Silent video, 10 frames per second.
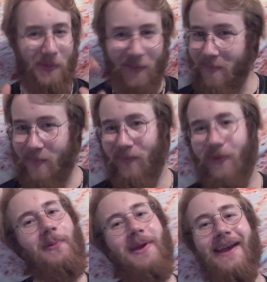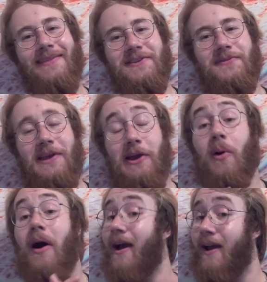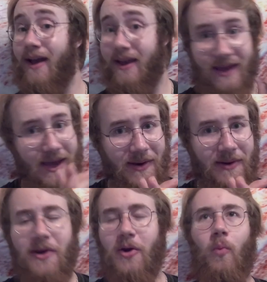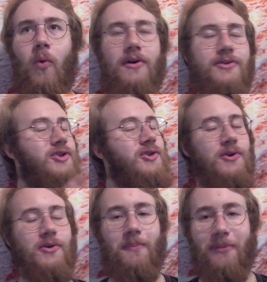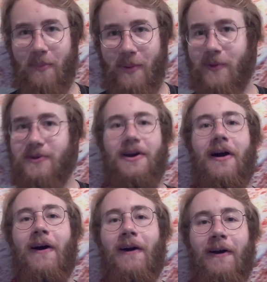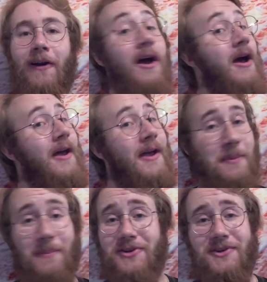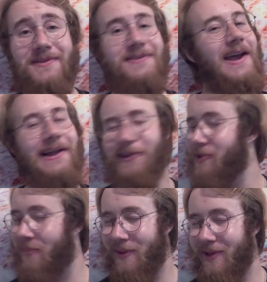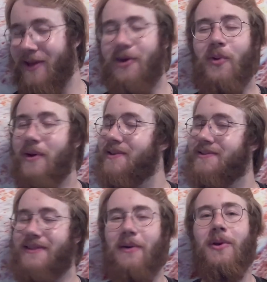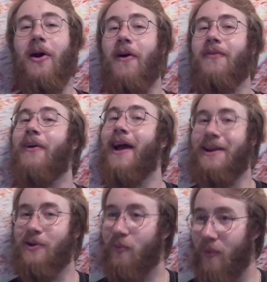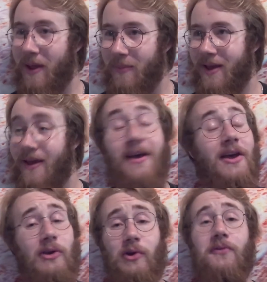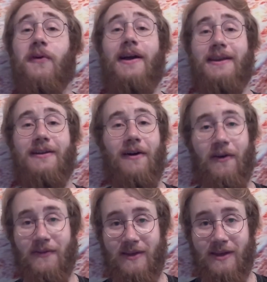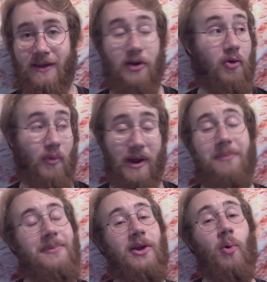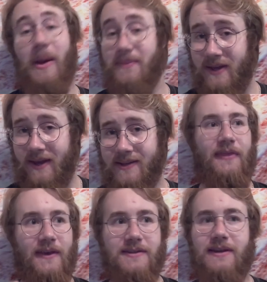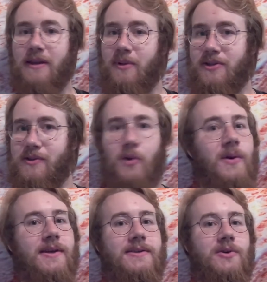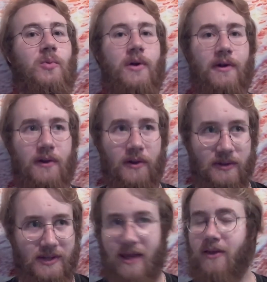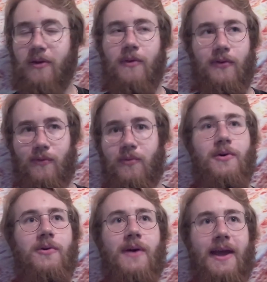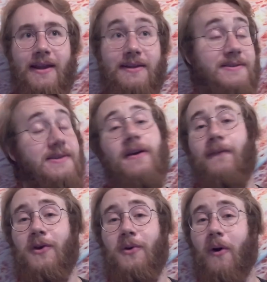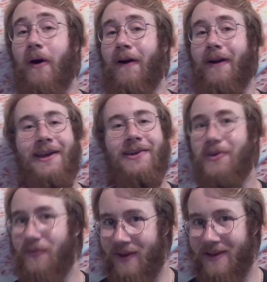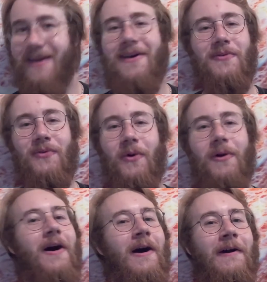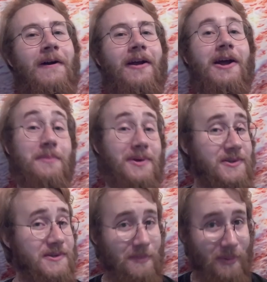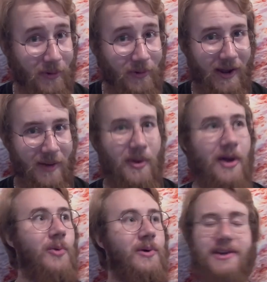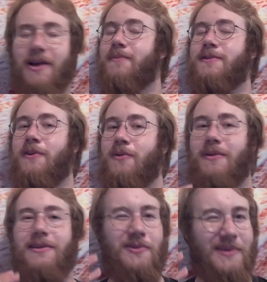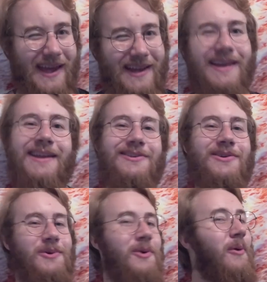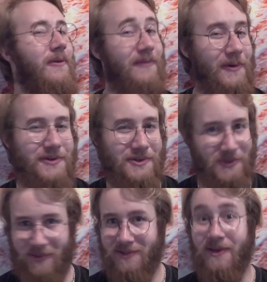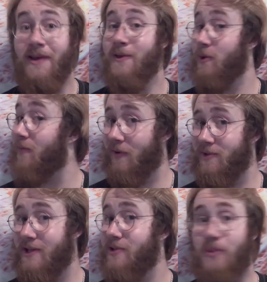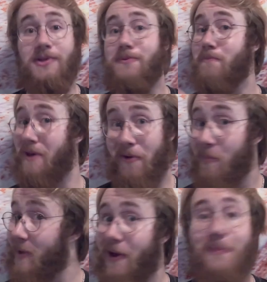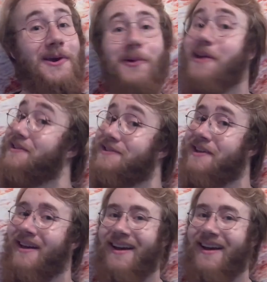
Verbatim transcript: Right before we end this video, I again want to promote our admissions eligibility quiz that we offer at GrantMe. You can find it on the GrantMe website. This admissions quiz will take you through and see if you are a good fit for our admissions program, which helps you to get into your first choice universities, which may or may not be Queens.